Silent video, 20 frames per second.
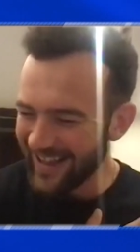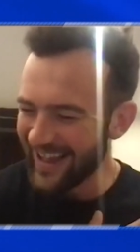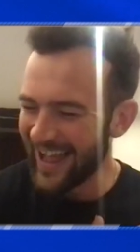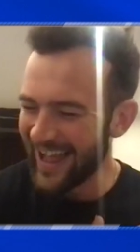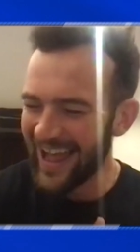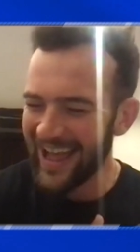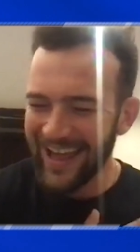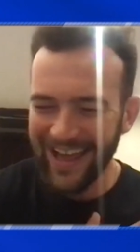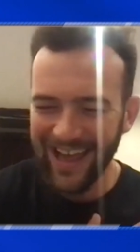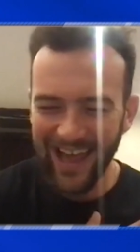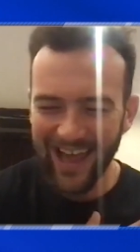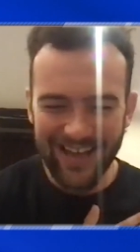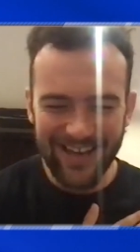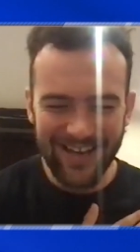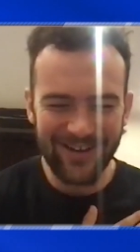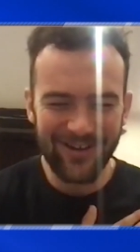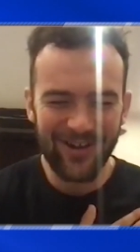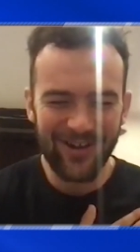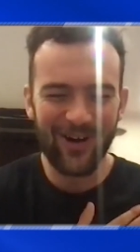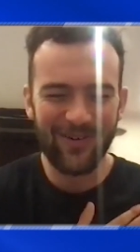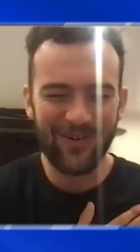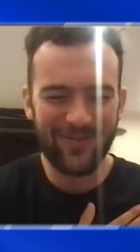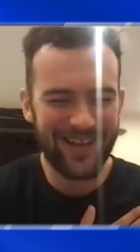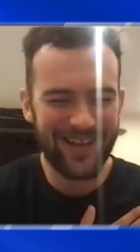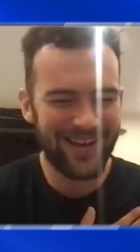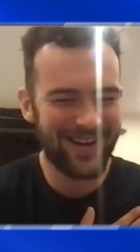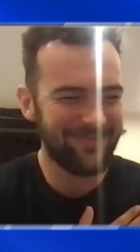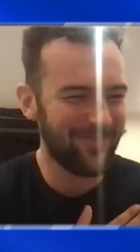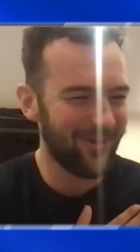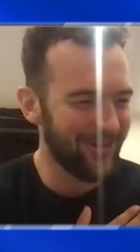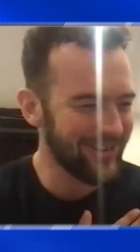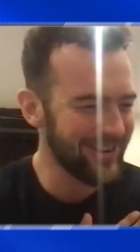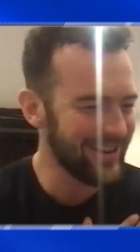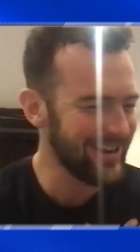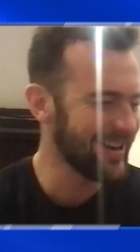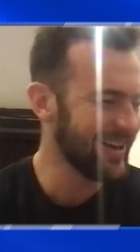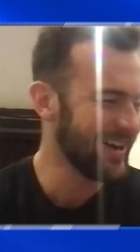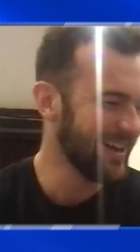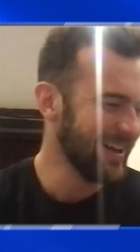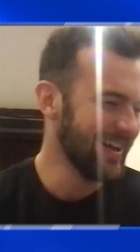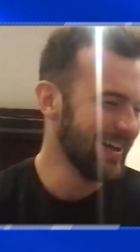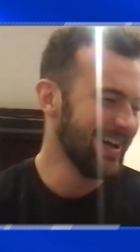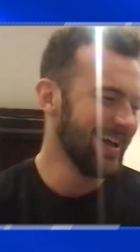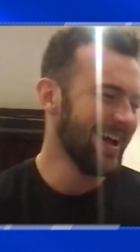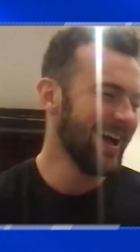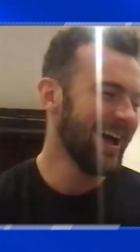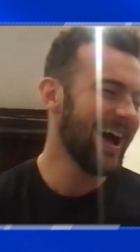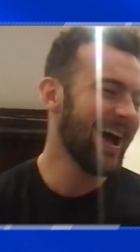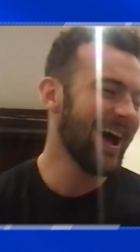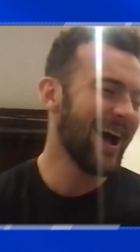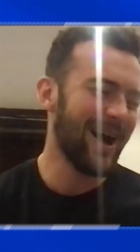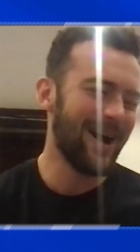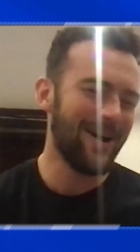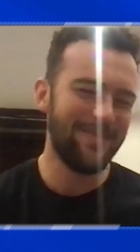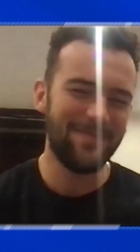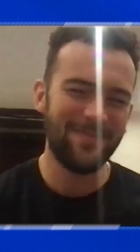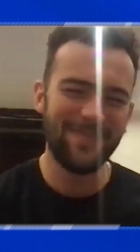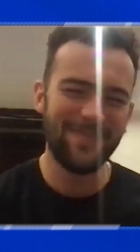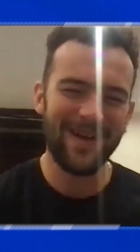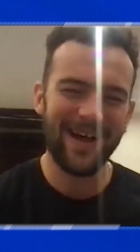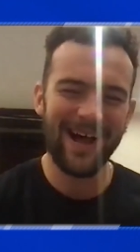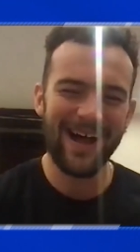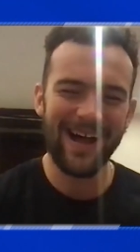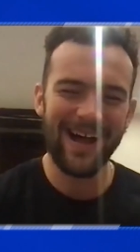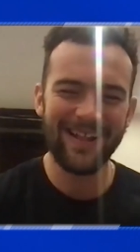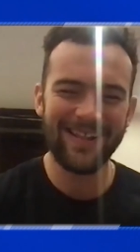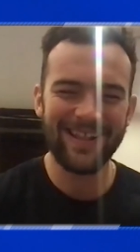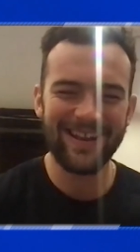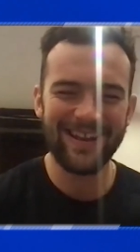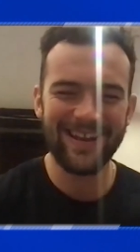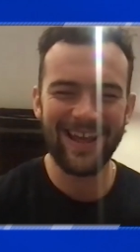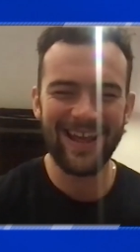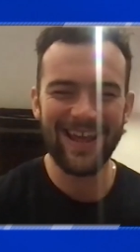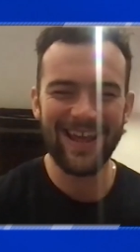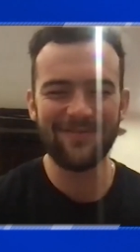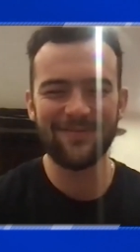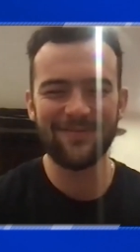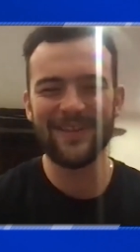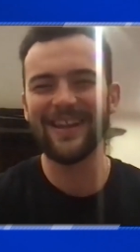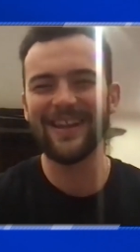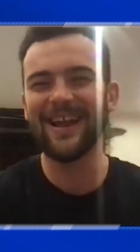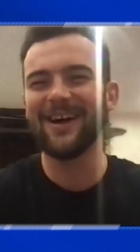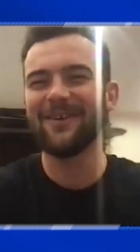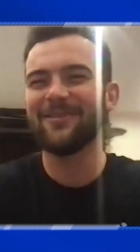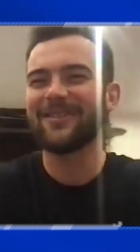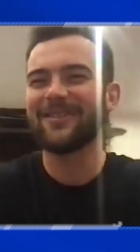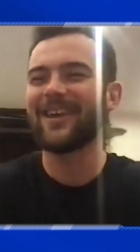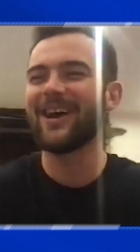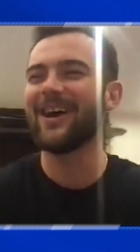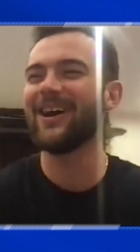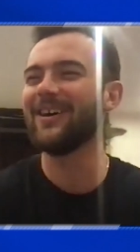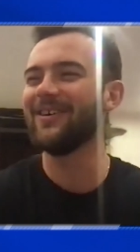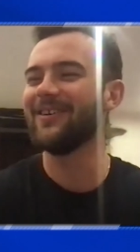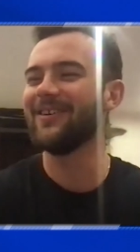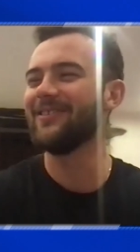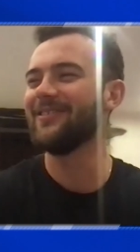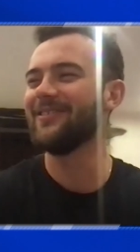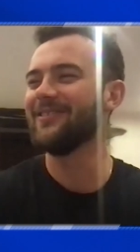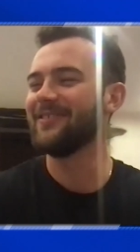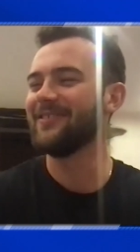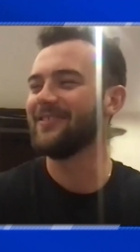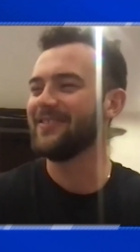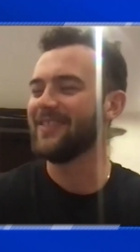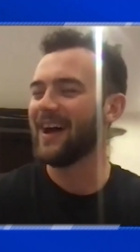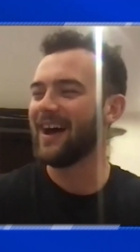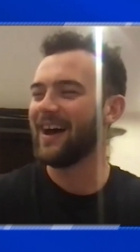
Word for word: Head and coffee in the morning, and in the evening I would go.